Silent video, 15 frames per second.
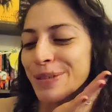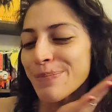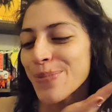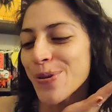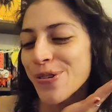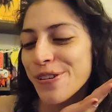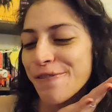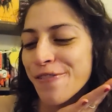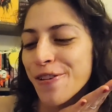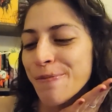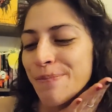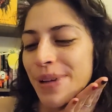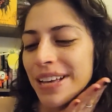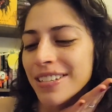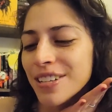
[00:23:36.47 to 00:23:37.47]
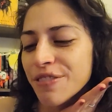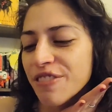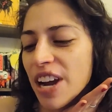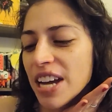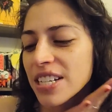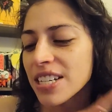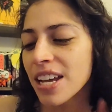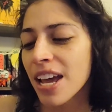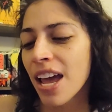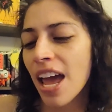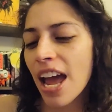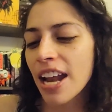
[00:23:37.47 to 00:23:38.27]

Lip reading: support of her best friend